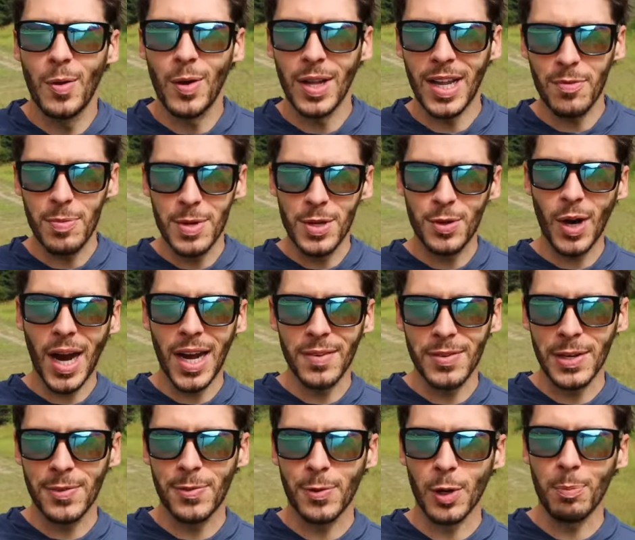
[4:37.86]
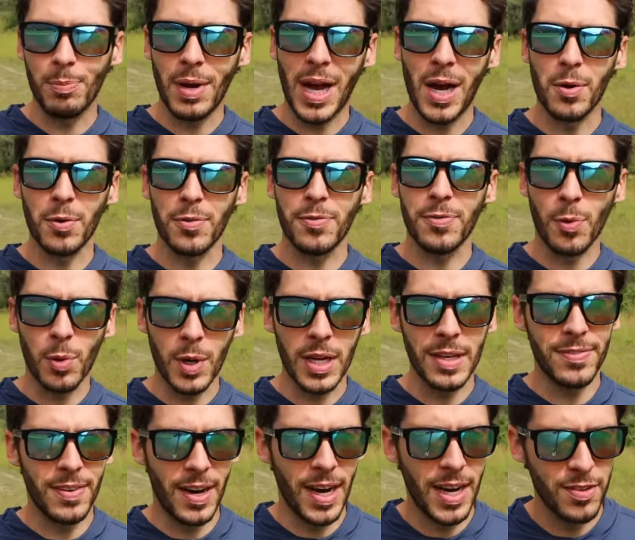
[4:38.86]
Well, I've been driving for about
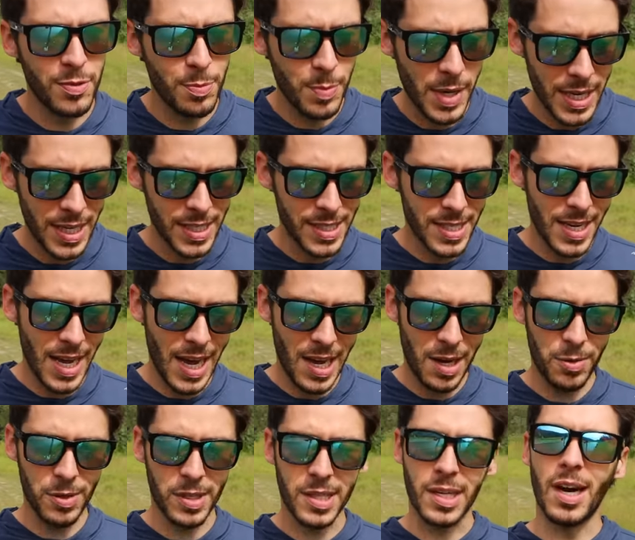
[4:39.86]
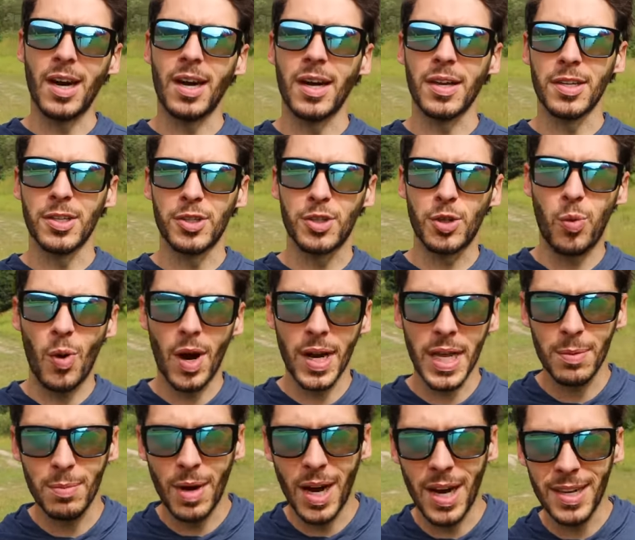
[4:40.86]
forty-five minutes now, gone
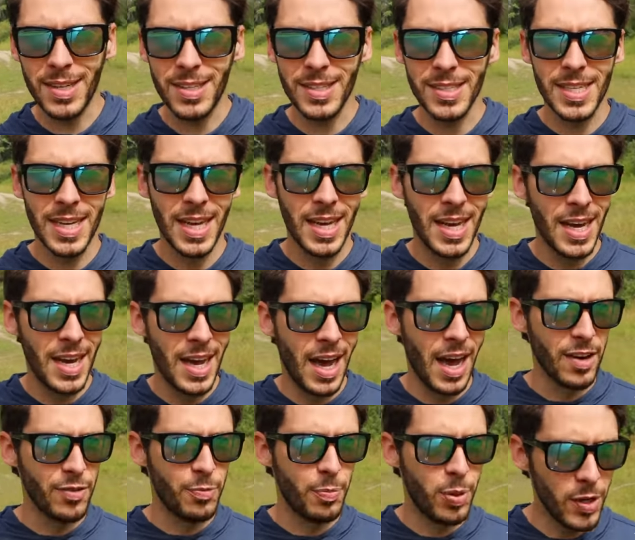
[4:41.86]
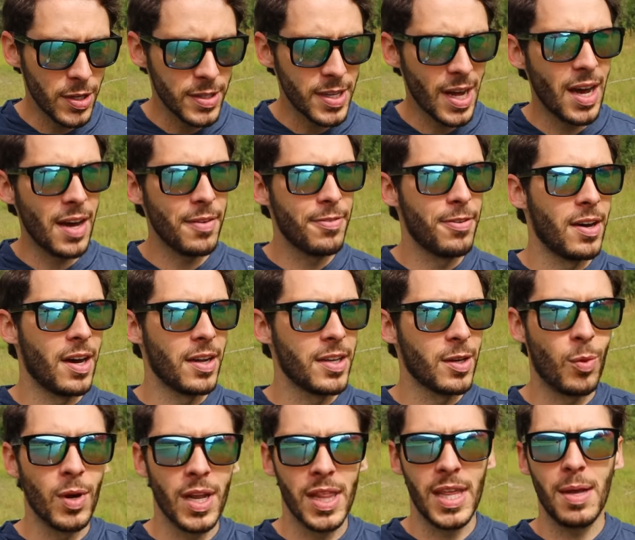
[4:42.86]
twenty miles. I've pulled off
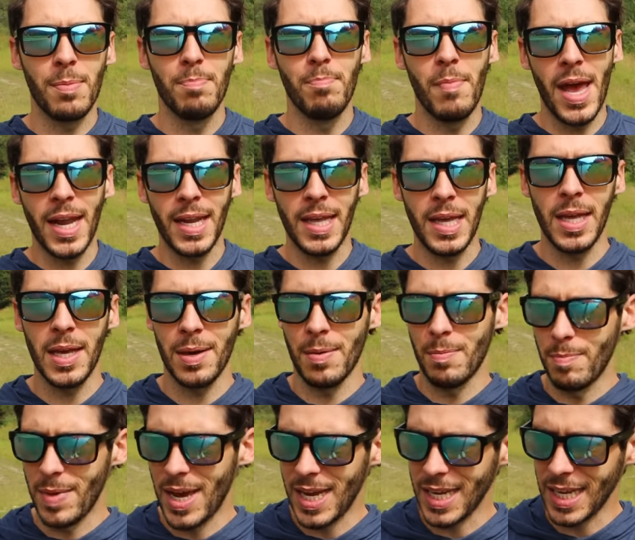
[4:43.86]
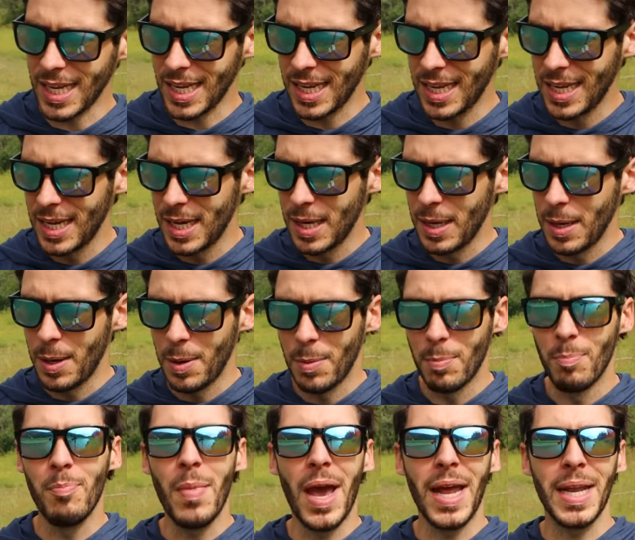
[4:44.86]
onto one of the many, many,
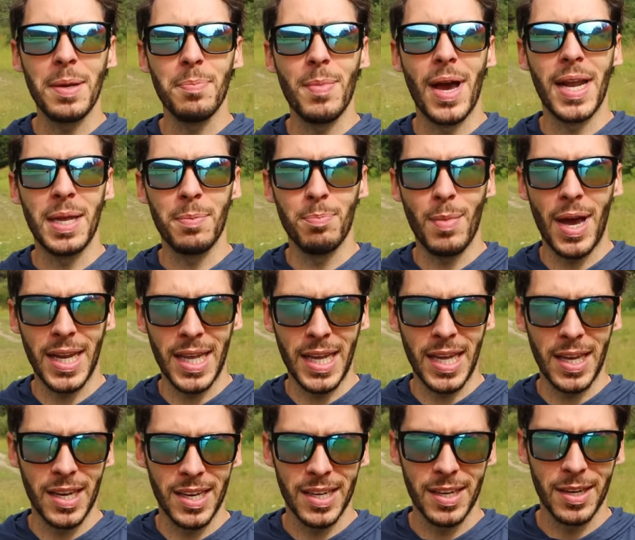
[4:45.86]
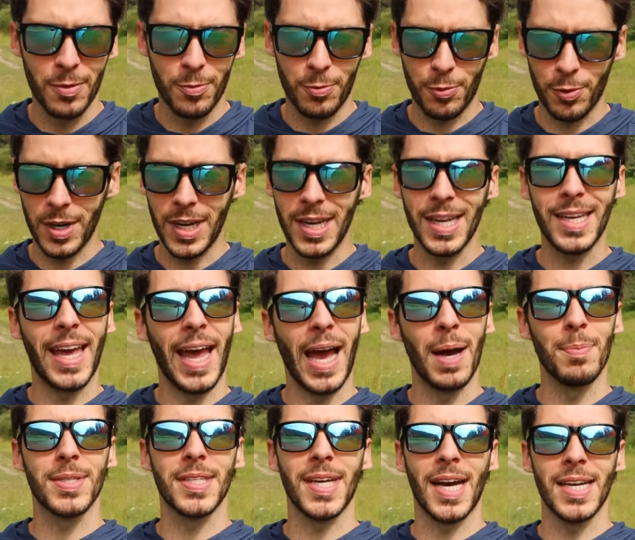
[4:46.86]
many, many, many free
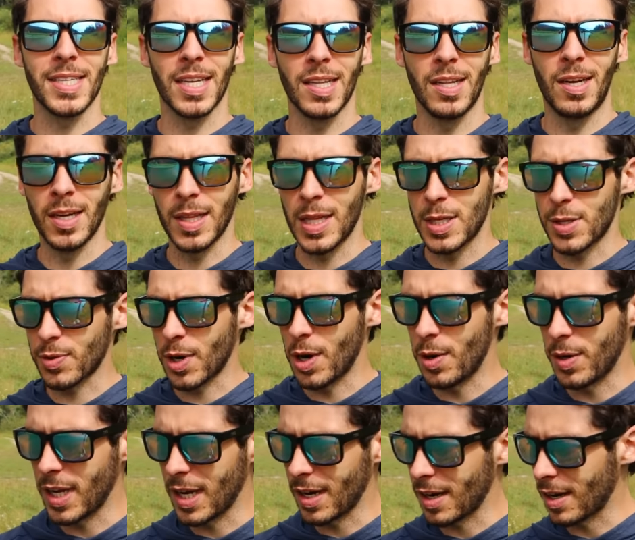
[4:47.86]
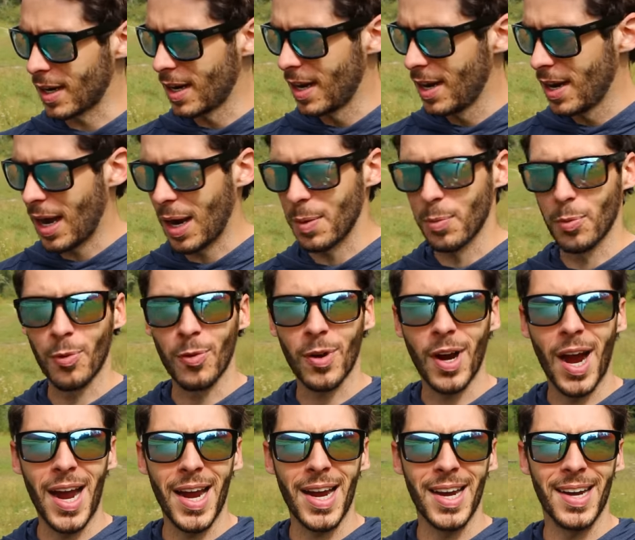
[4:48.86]
campsites along this road here. I'm
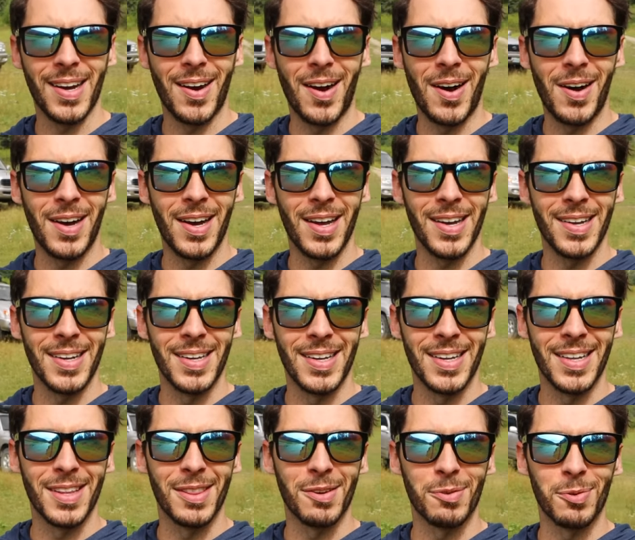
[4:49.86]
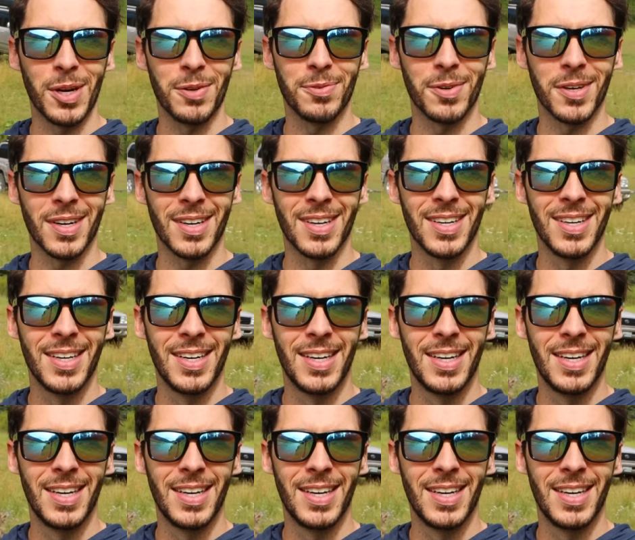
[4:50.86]
right on the river.